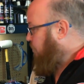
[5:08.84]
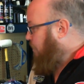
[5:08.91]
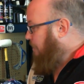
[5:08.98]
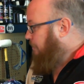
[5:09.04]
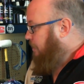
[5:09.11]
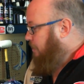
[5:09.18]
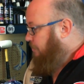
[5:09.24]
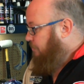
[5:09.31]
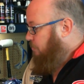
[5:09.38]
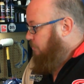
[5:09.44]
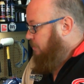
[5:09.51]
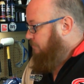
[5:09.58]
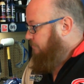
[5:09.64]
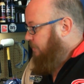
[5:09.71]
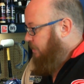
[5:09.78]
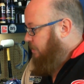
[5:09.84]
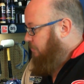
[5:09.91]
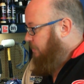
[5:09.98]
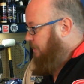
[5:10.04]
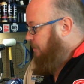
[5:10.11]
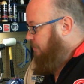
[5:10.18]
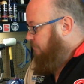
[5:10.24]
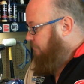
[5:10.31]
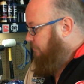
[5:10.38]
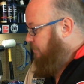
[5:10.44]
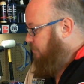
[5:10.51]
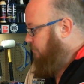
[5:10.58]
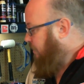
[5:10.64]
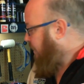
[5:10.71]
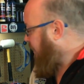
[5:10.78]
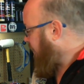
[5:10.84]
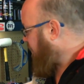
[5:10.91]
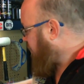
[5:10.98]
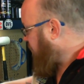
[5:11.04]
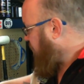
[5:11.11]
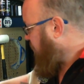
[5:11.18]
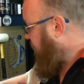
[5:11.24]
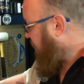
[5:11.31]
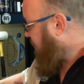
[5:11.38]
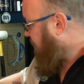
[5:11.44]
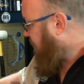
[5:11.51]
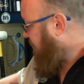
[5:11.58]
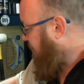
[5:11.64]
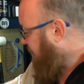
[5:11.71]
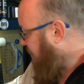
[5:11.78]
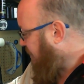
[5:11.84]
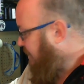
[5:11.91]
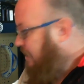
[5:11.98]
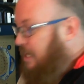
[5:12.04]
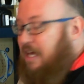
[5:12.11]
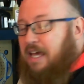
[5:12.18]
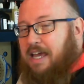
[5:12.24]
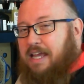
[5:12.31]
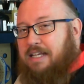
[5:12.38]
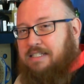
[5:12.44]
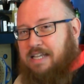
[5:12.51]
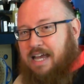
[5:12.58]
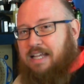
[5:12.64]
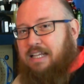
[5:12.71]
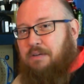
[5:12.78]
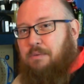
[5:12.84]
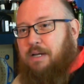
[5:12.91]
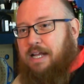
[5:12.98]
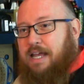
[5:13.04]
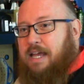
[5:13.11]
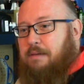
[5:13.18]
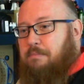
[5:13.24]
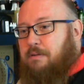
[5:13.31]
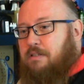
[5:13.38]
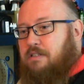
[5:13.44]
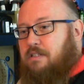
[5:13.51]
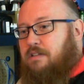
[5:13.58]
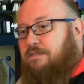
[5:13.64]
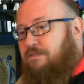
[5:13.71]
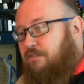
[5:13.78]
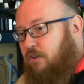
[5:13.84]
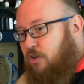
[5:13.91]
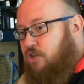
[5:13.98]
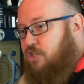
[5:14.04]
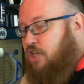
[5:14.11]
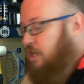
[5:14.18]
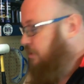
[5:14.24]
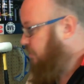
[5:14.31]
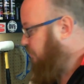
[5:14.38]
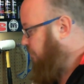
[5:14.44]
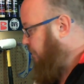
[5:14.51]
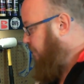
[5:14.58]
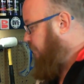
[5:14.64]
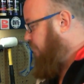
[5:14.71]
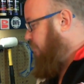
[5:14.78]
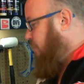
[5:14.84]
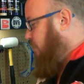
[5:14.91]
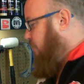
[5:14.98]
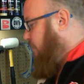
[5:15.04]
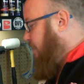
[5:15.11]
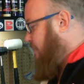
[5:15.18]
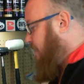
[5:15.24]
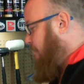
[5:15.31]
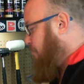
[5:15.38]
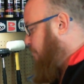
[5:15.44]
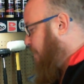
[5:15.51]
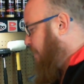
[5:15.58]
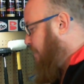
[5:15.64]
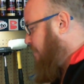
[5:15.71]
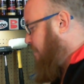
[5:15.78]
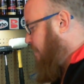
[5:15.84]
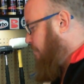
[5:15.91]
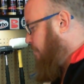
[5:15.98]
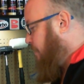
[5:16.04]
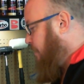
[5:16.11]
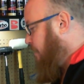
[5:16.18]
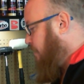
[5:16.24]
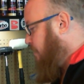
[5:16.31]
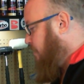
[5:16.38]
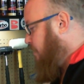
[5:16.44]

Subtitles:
going to throw on a video here for you guys so you can see exactly what happens. The first shot that we throw, as I bring this up here.